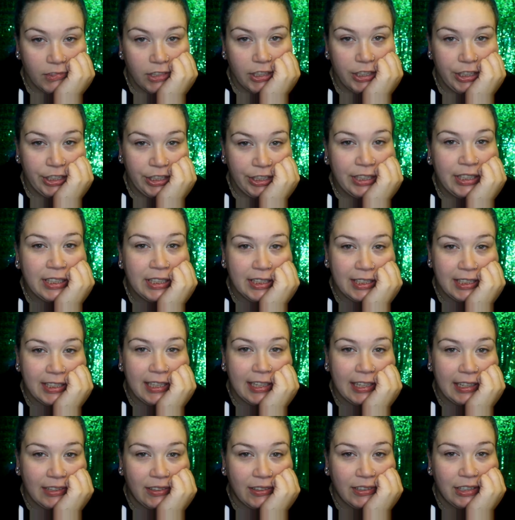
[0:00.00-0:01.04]
You can see
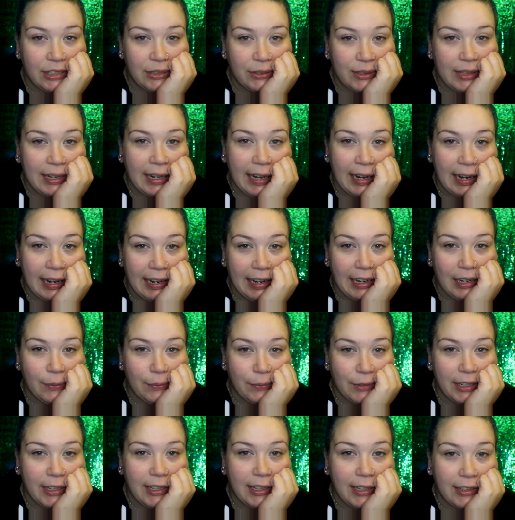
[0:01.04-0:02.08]
how annoyed I am
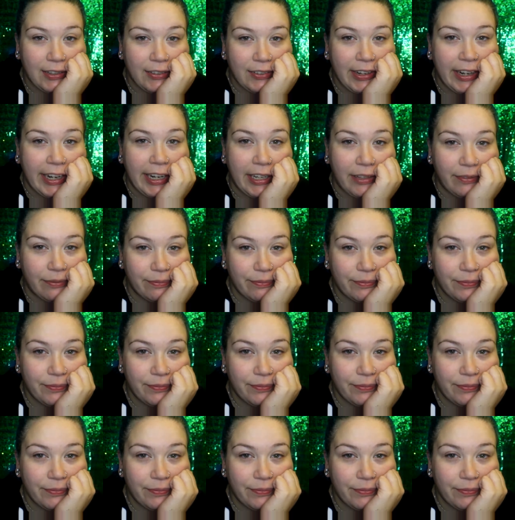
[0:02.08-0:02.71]
right now, right?